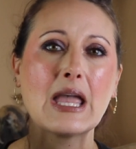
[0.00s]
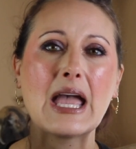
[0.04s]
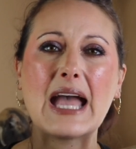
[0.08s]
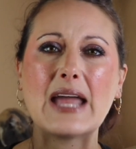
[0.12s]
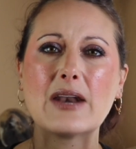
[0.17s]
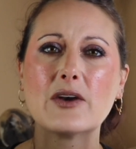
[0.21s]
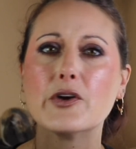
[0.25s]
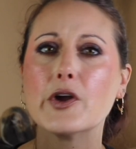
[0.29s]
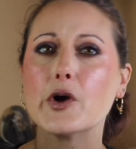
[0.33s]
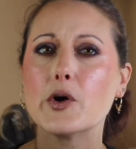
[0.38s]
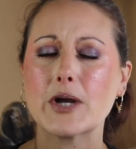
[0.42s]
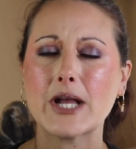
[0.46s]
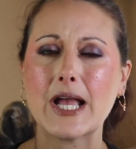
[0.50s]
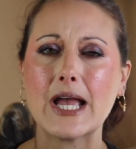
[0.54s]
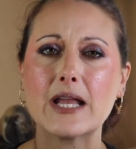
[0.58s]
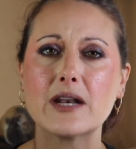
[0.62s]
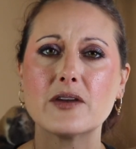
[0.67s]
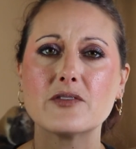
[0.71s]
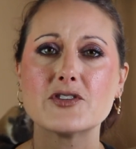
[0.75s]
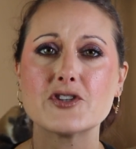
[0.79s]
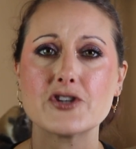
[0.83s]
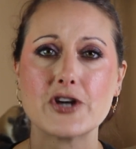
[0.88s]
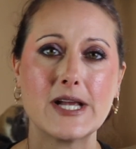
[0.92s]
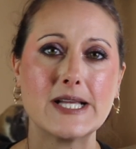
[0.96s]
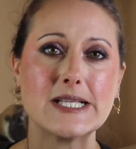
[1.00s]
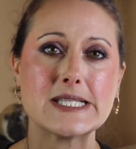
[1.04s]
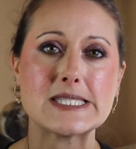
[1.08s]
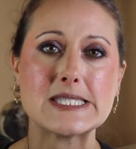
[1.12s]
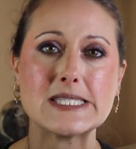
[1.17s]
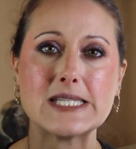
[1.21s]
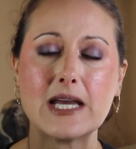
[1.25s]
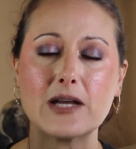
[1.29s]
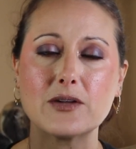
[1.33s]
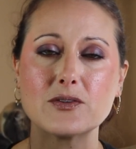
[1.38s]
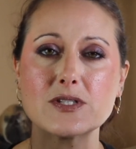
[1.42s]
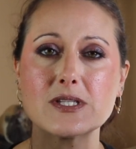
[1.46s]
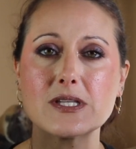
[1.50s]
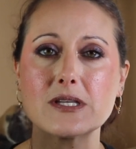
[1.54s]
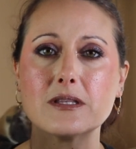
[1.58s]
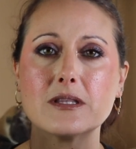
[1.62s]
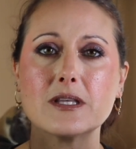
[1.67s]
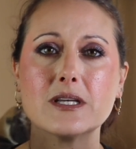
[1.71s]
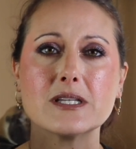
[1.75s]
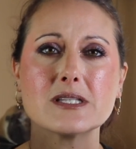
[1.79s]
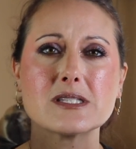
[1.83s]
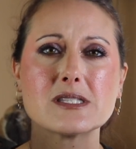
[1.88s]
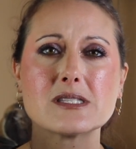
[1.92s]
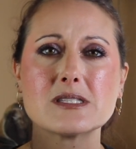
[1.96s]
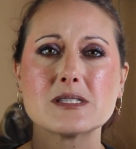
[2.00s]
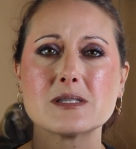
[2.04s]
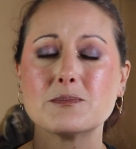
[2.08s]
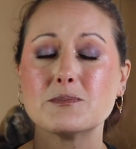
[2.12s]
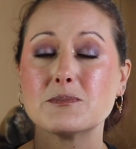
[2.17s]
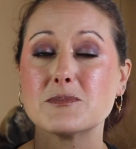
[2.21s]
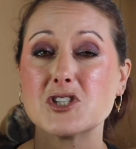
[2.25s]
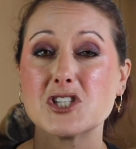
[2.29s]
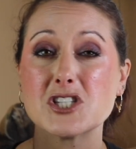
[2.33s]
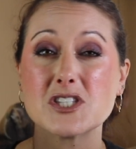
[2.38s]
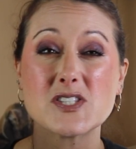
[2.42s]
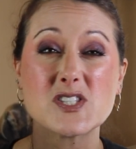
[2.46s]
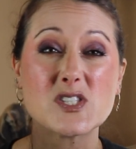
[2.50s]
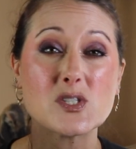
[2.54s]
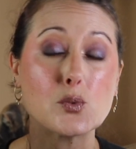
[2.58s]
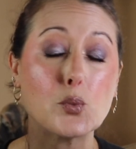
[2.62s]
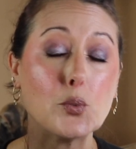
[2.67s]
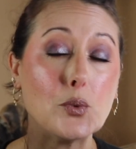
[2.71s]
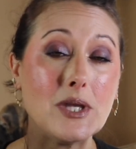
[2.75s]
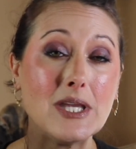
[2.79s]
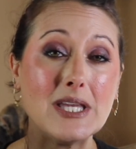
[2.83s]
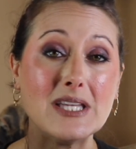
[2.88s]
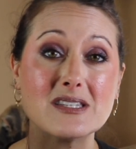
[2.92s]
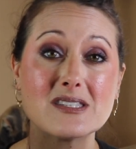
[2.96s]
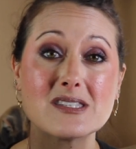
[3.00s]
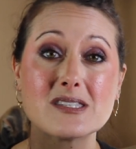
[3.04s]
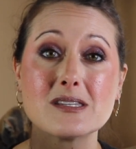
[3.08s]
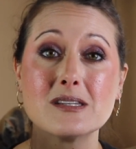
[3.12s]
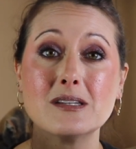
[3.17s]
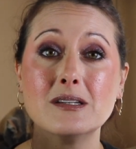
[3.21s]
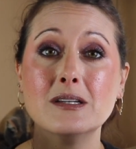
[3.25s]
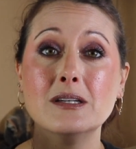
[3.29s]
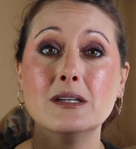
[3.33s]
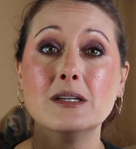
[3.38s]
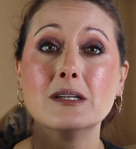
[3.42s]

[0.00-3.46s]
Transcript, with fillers: I don't know, it kind of dries down to this just sweet,